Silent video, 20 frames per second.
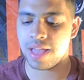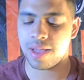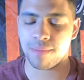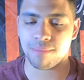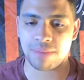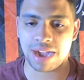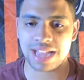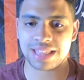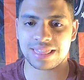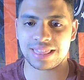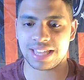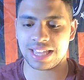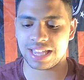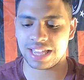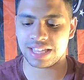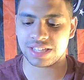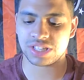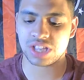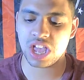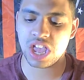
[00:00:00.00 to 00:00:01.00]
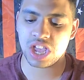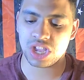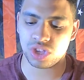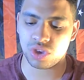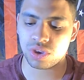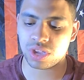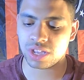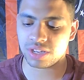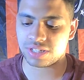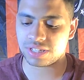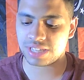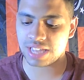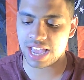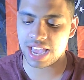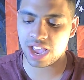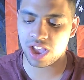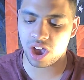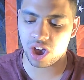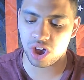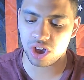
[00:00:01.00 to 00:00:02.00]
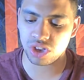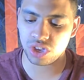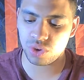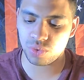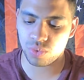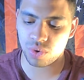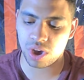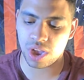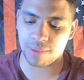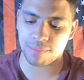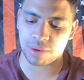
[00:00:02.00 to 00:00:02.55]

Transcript: My thing is, you can say all you want,